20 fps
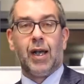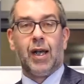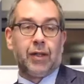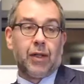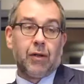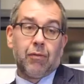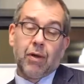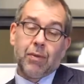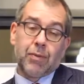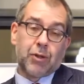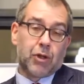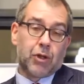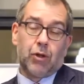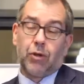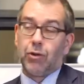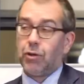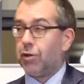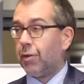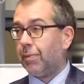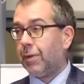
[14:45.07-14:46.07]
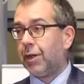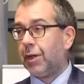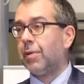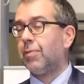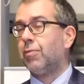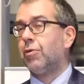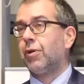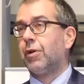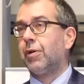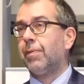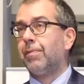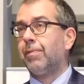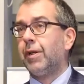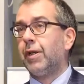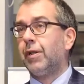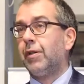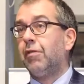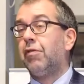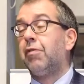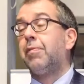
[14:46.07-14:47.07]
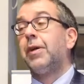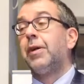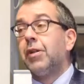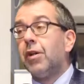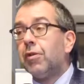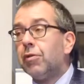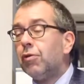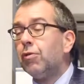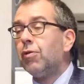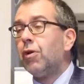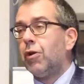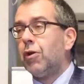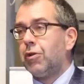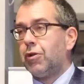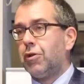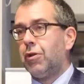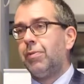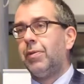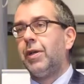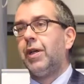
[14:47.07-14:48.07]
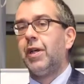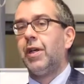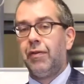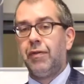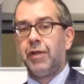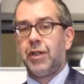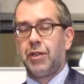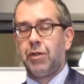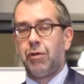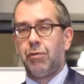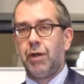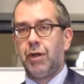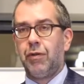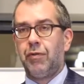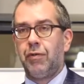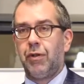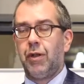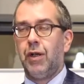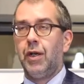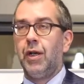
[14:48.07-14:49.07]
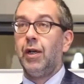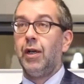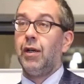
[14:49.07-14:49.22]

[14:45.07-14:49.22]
and then we must also become more competitive. But they do also behave as a rival.